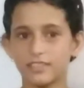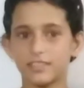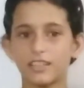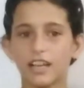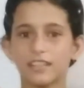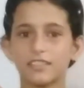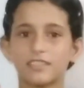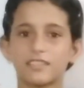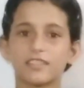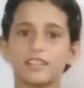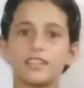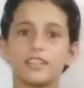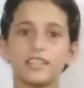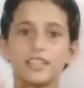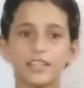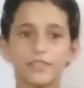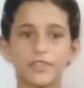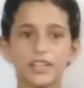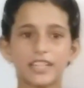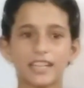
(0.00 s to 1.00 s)
just
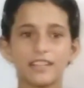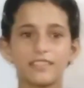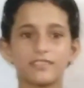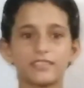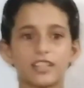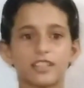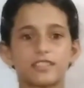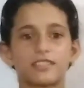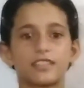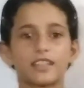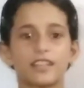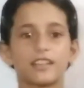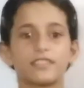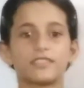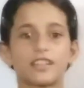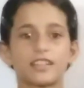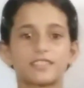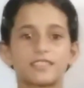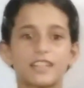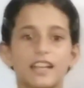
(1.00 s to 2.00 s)
leave it and
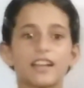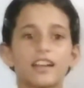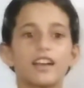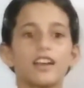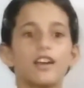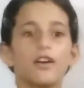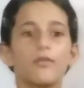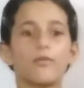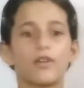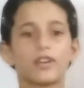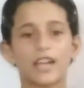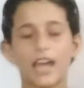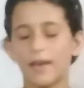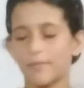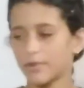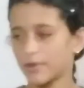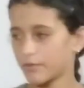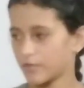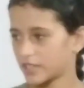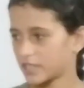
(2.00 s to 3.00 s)
just think what
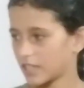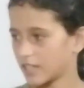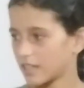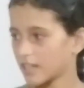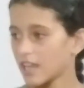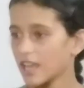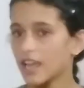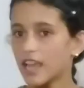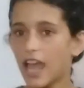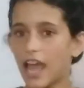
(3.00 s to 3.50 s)
happened with it.